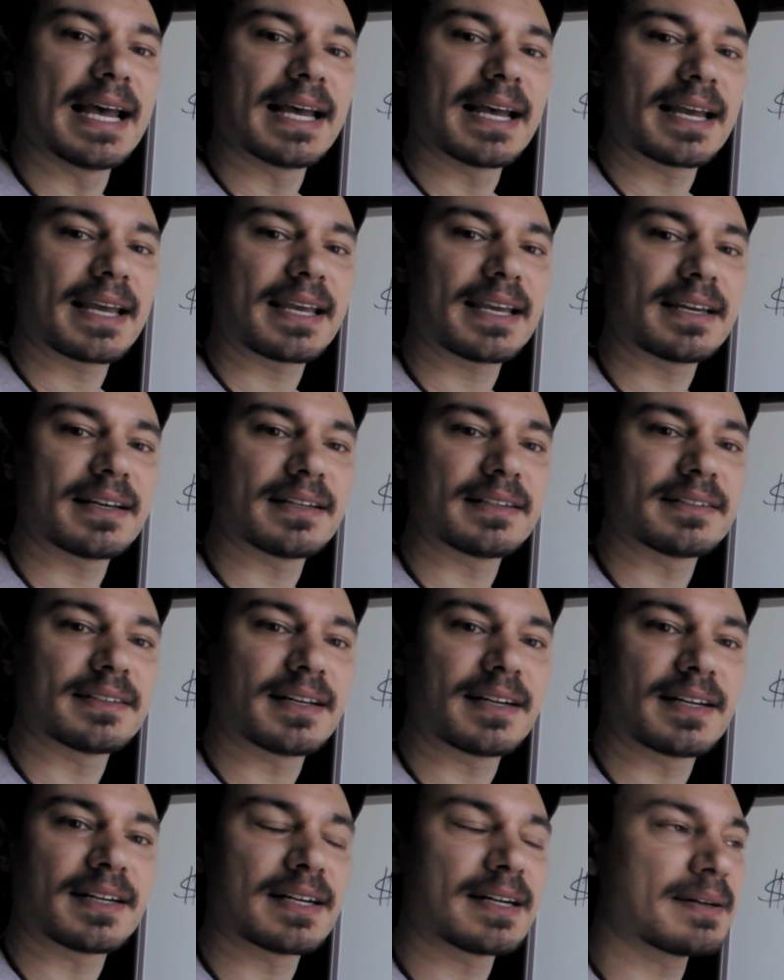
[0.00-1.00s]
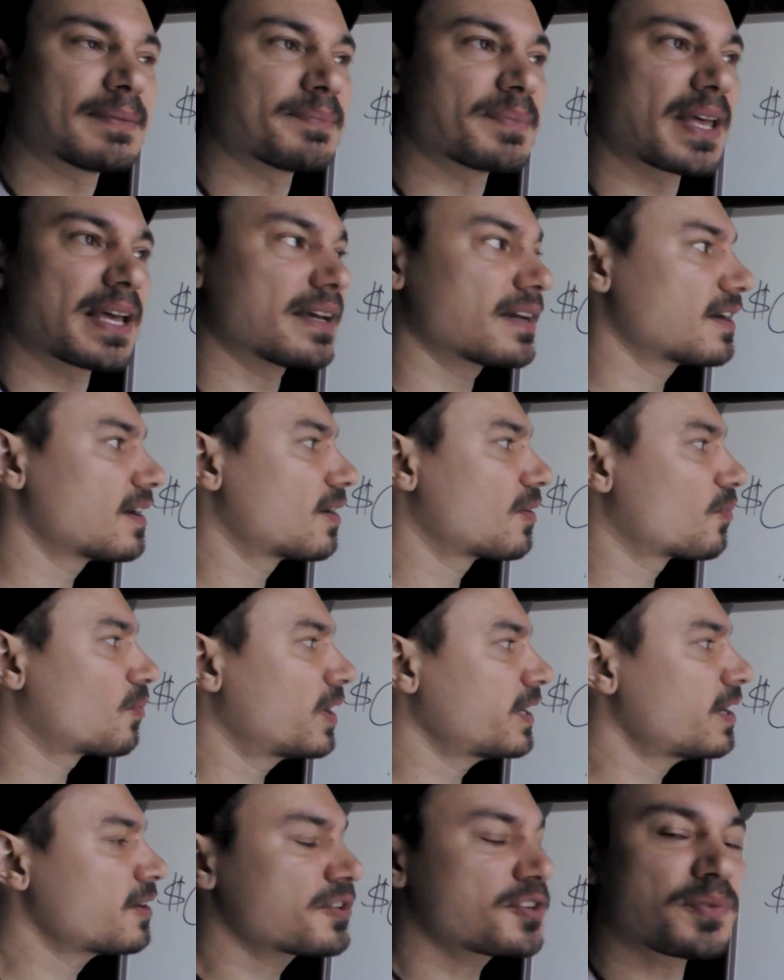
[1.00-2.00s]
And
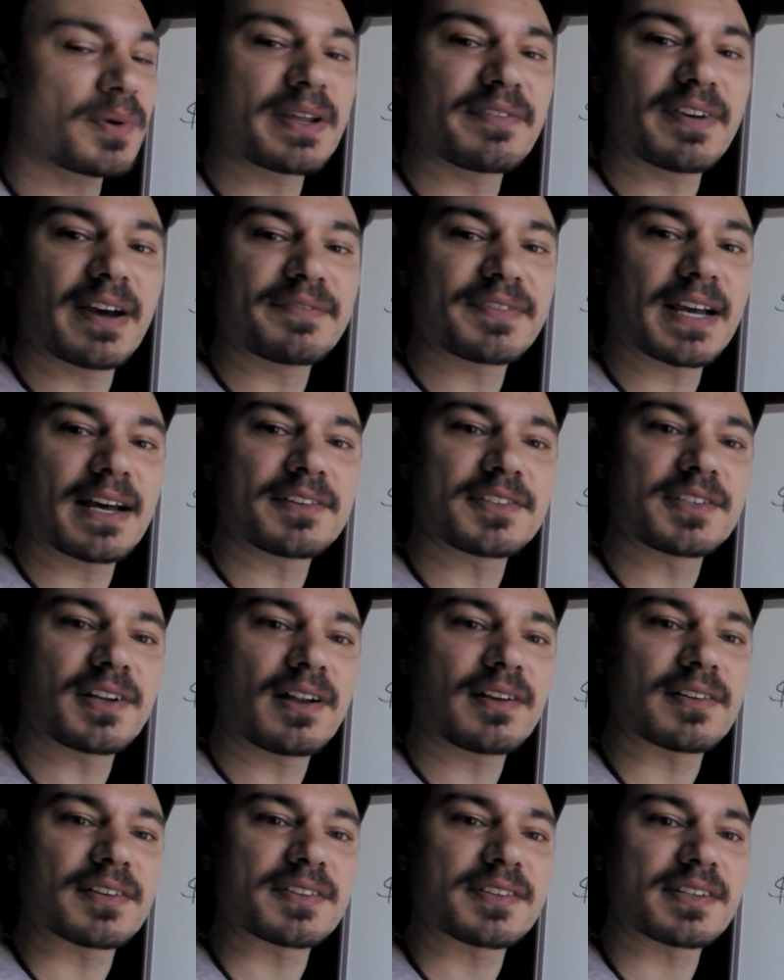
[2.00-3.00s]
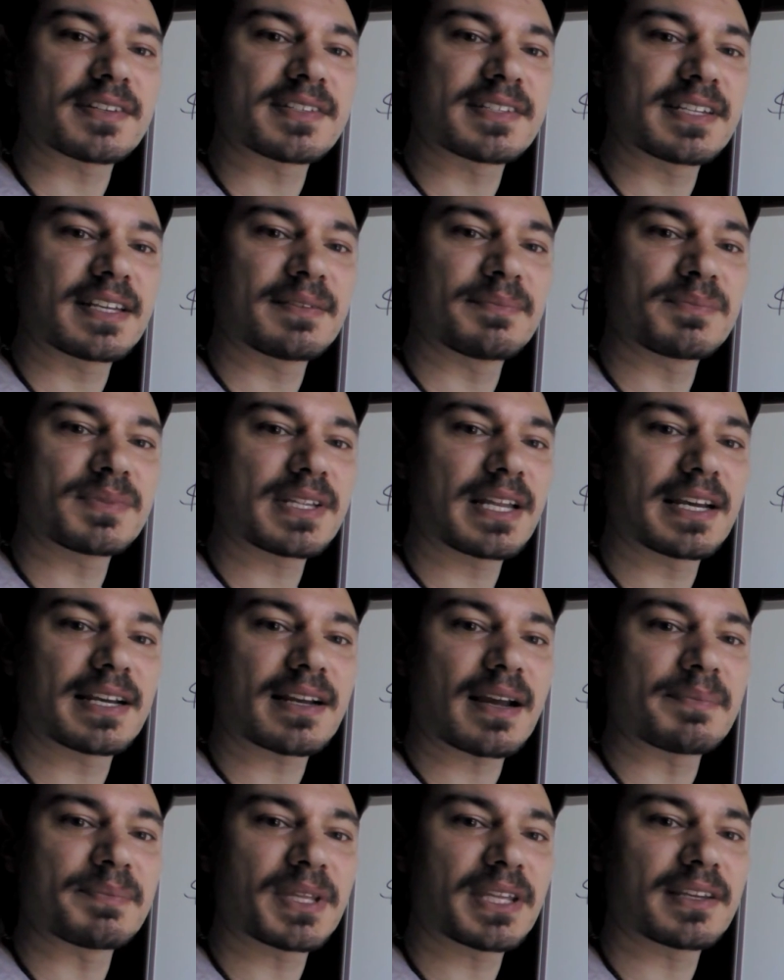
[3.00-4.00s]
$125,000 seems
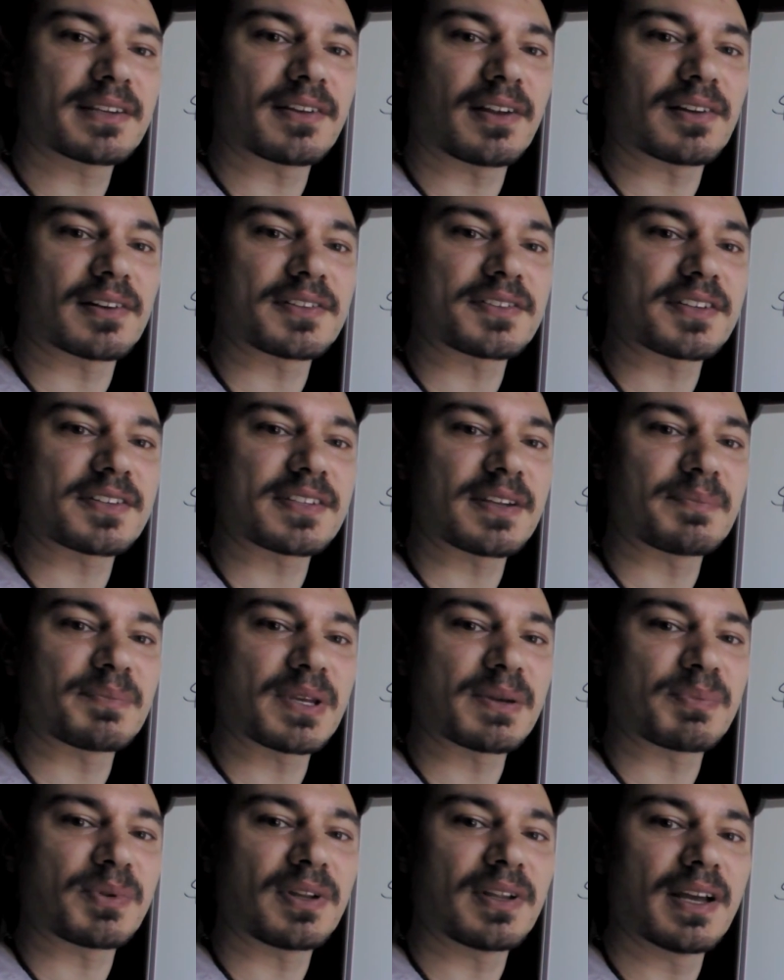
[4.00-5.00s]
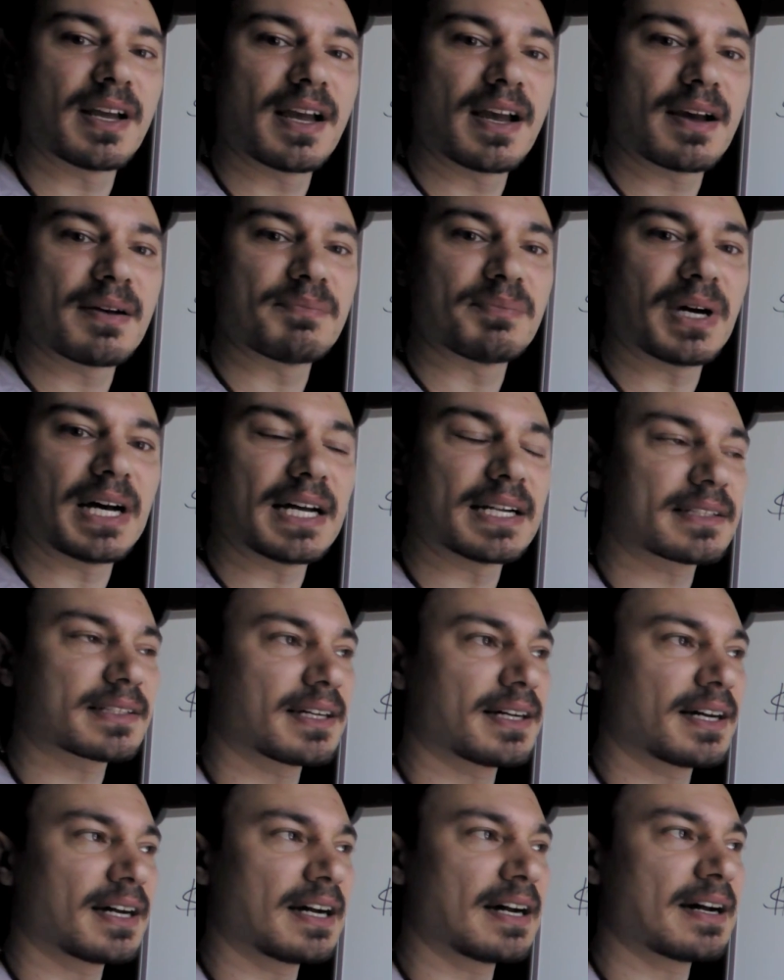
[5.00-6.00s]
like $1 million to some people, but
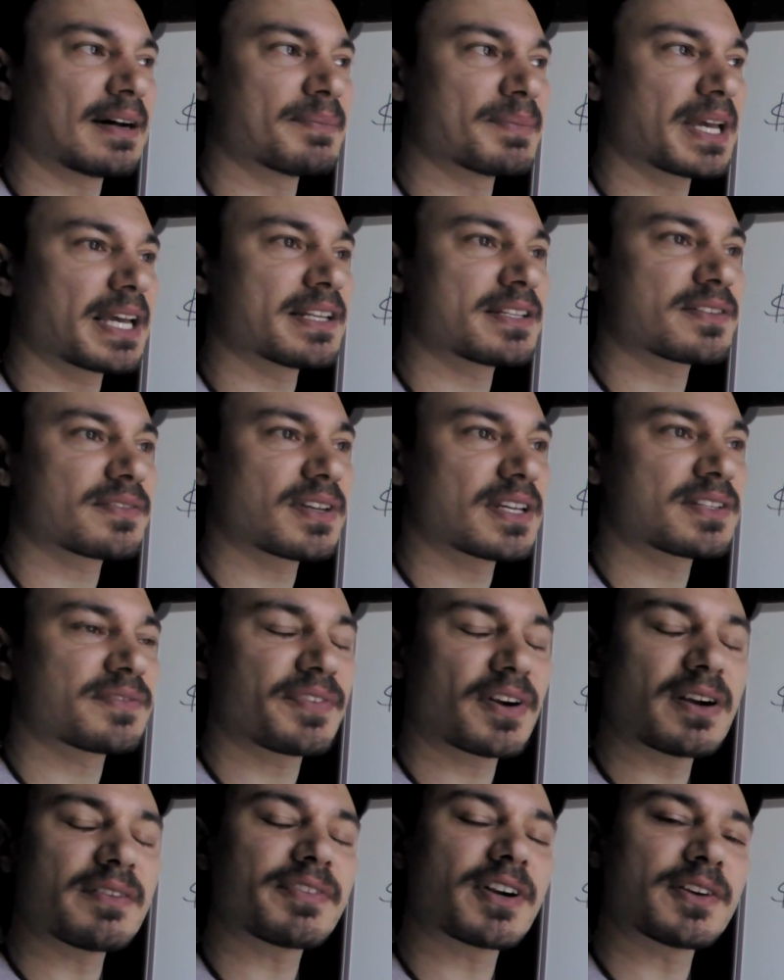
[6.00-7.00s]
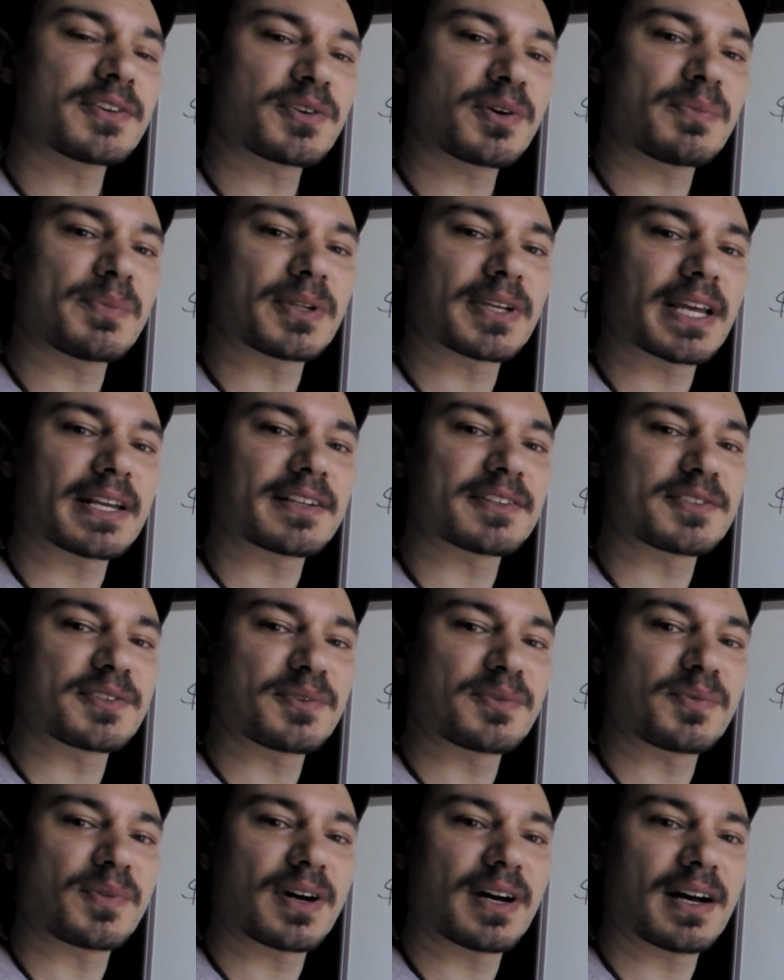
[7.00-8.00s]
it's very, very doable getting
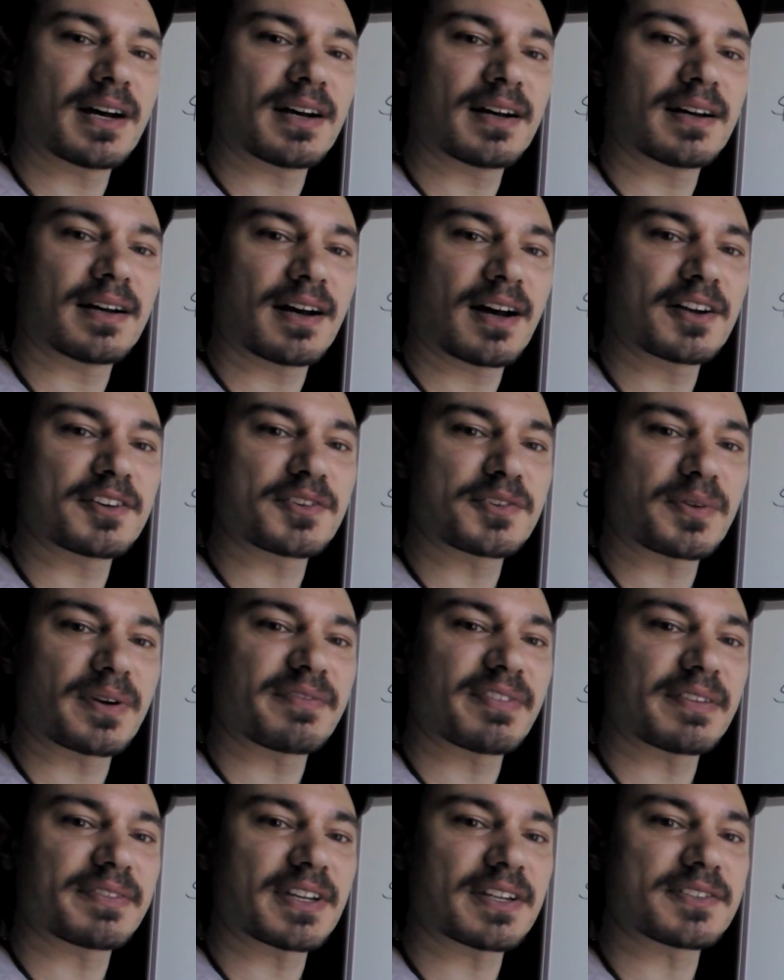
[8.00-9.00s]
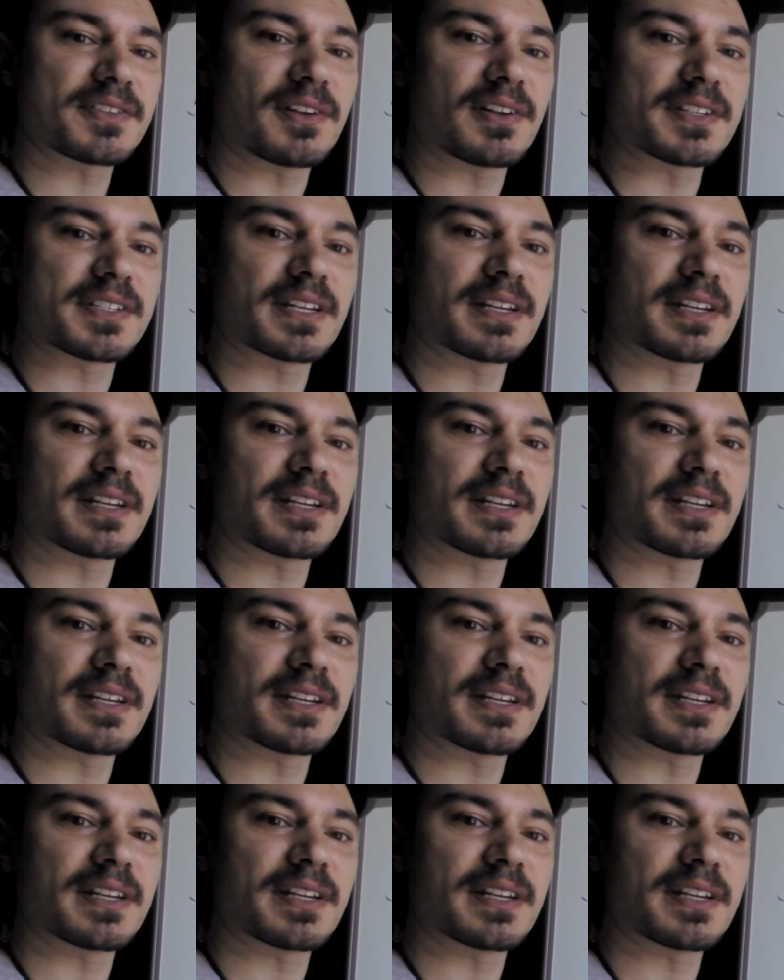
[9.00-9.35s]
to $125,000.